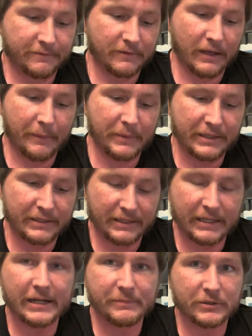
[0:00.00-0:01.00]
I mean,
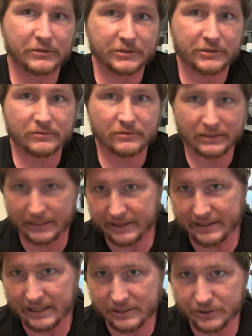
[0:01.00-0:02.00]
9mm got
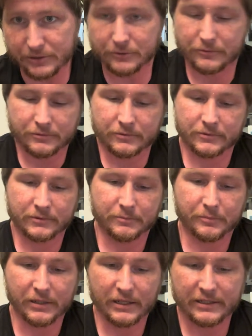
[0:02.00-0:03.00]
that too,
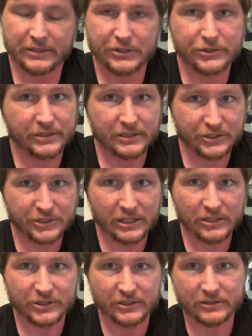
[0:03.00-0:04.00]
but usually the
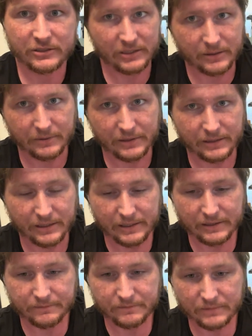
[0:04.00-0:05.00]
shot shells in
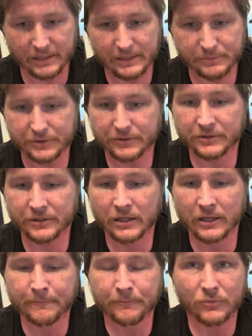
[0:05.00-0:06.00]
the 9mm
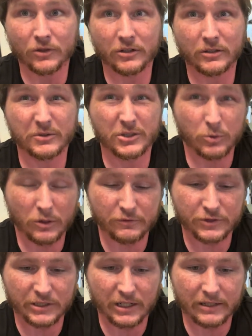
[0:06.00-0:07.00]
are number 12
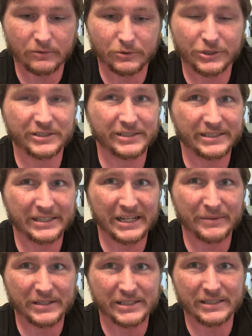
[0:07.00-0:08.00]
shot, which is the
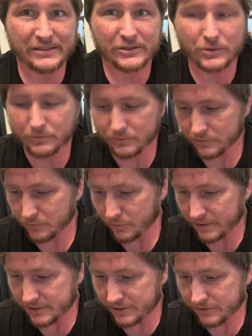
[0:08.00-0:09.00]
same that's in the
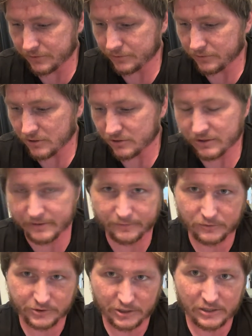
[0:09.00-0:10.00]
22 long
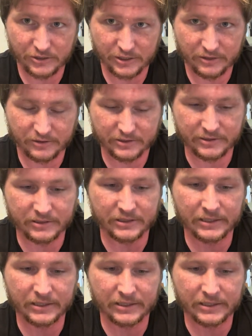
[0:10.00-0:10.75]
rifle shot shells.